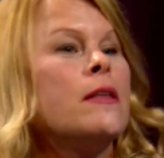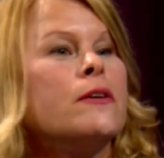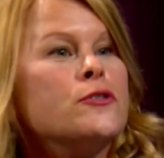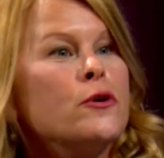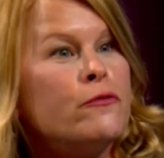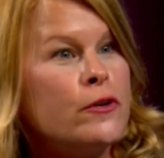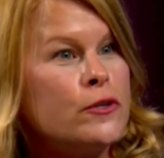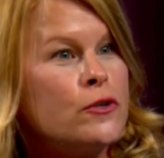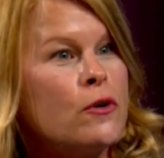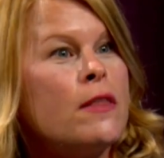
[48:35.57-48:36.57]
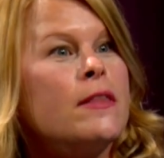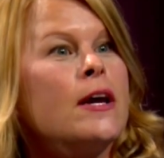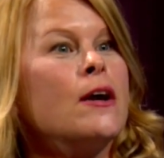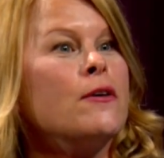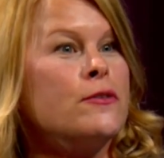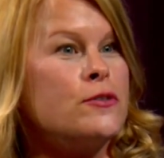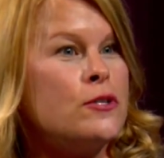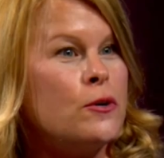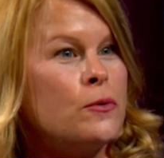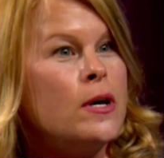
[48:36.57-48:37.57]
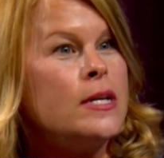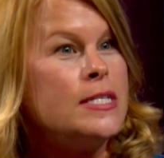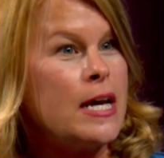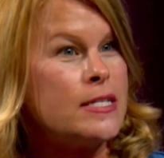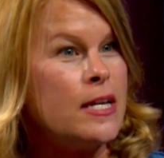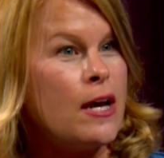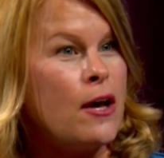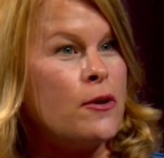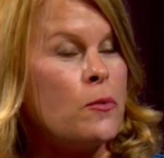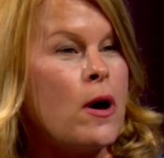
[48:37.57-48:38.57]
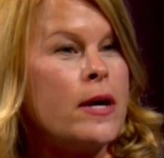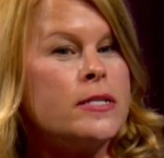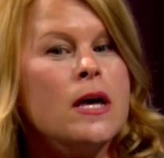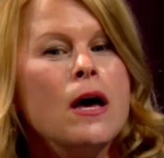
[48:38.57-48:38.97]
there's no filter on there, there's no testing otherwise.